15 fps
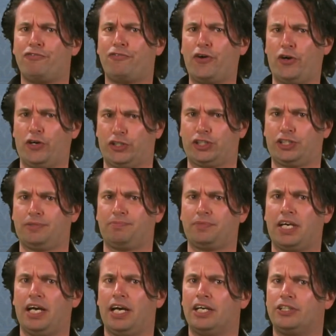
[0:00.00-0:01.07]
First,
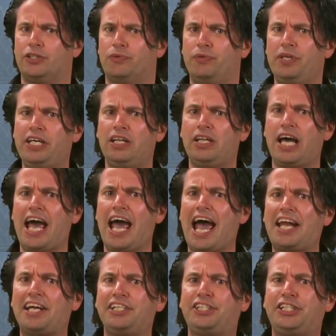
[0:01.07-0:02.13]
the real
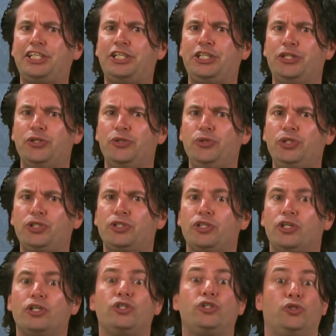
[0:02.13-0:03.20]
energy
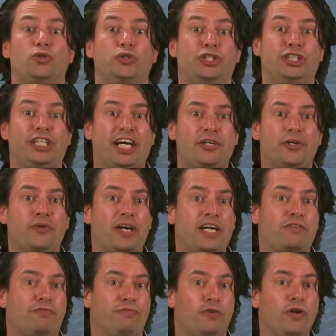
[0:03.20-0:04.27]
used to
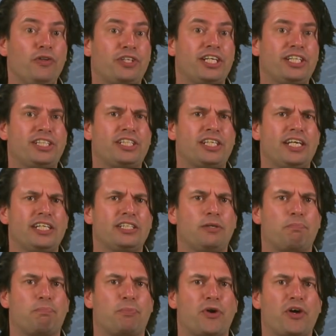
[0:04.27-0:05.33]
generate voltage is
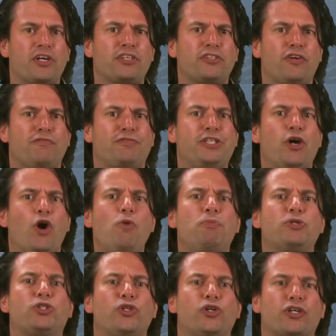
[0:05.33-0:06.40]
the product of the
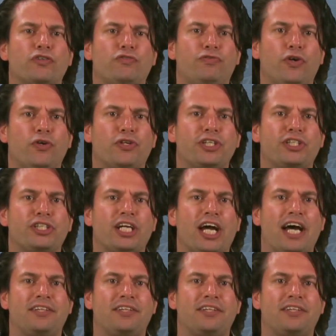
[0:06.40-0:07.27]
open circuit voltage